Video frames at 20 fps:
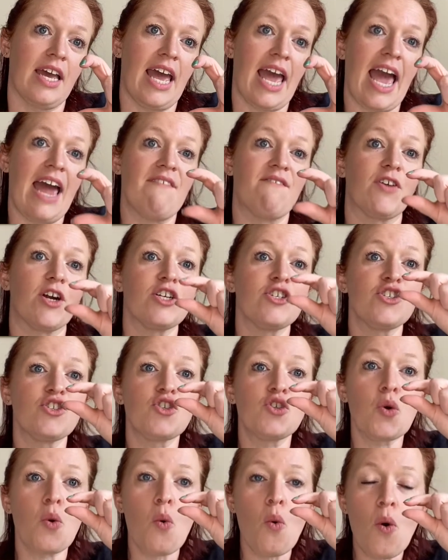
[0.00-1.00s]
And verse
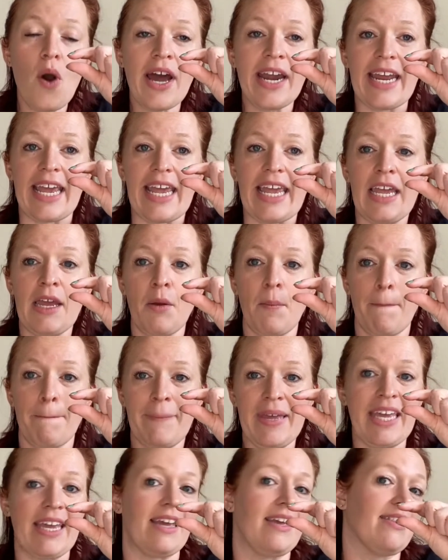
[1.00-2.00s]

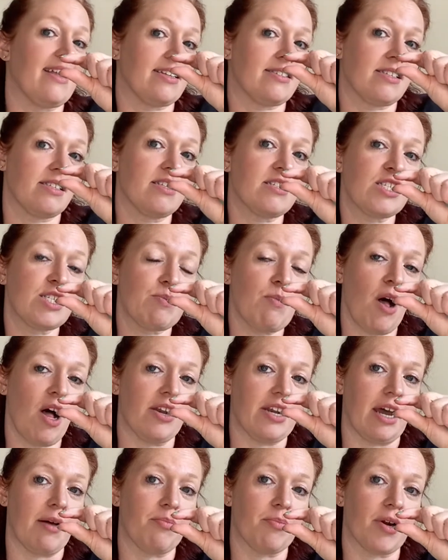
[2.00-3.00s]
20b, that's the small
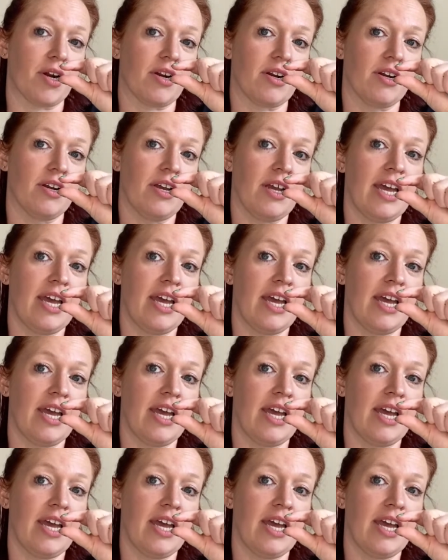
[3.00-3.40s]
number.